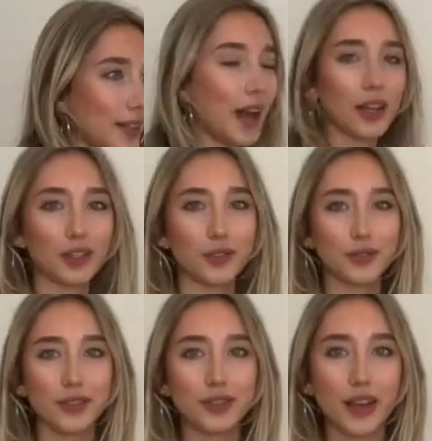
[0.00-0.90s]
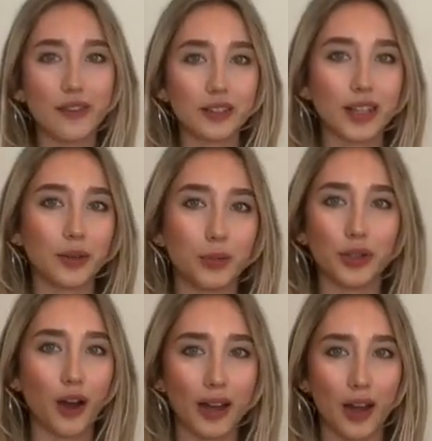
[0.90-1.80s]
Yeah, you definitely would
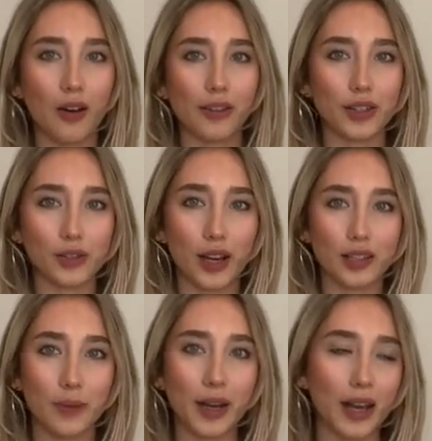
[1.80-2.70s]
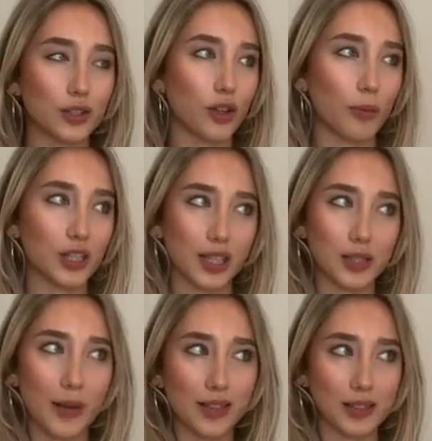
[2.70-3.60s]
not get hot in this dress. I mean, it has so much, like,
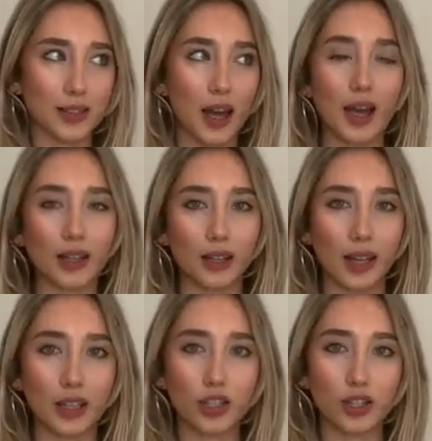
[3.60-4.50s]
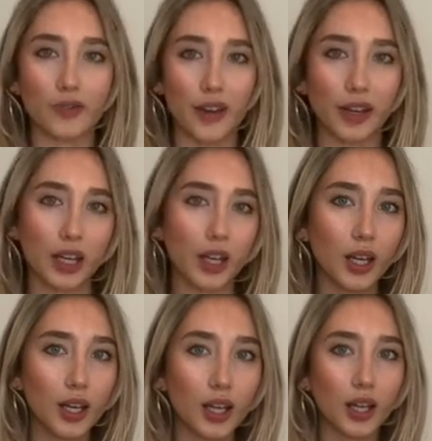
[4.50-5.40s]
space inside, and, like, it's just very,
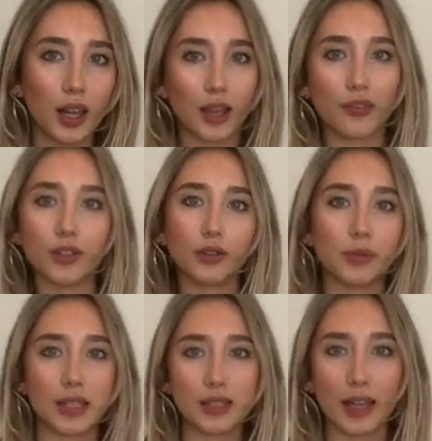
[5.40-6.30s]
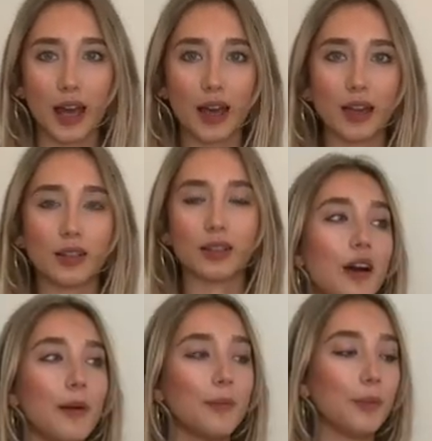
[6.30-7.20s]
like, voluminous again,
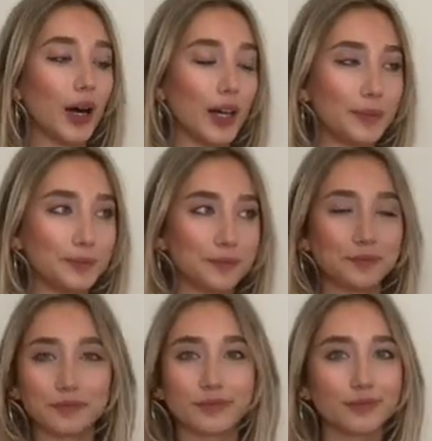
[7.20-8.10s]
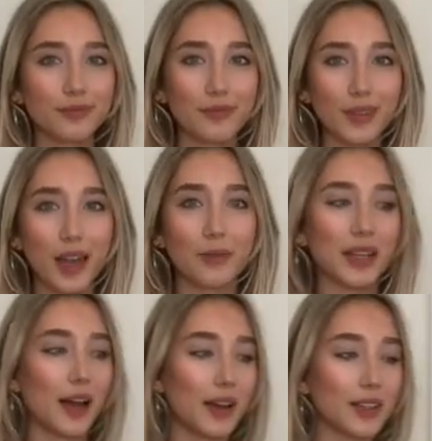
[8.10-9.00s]
but I
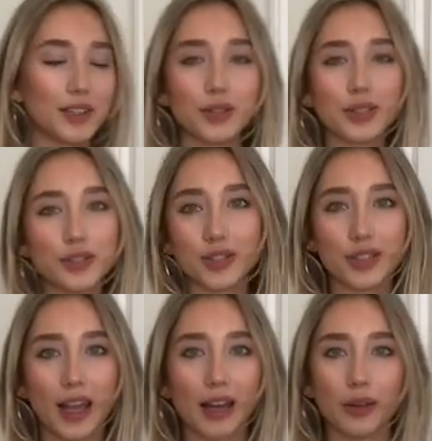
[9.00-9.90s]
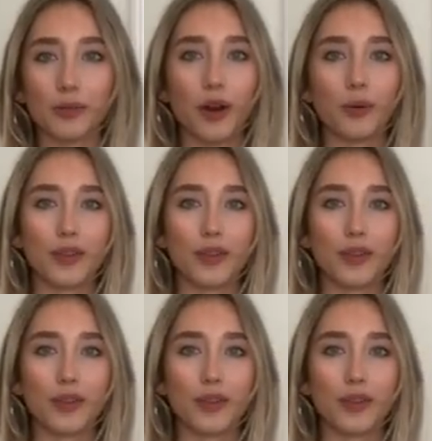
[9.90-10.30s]
mean, you literally just can't go wrong with